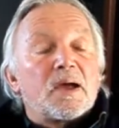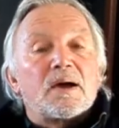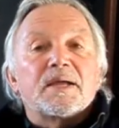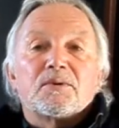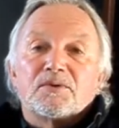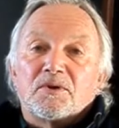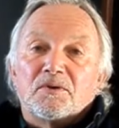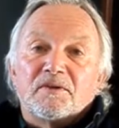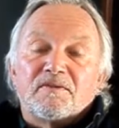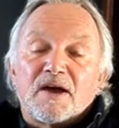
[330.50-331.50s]
I could
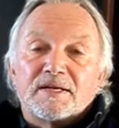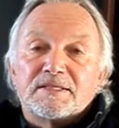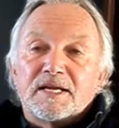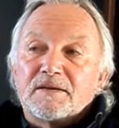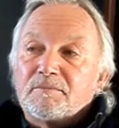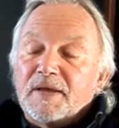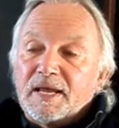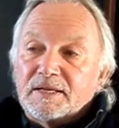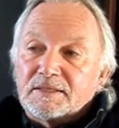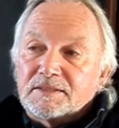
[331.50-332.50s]
only find 10
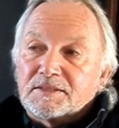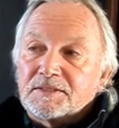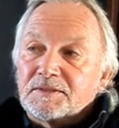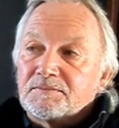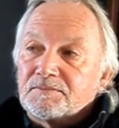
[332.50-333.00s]
pence.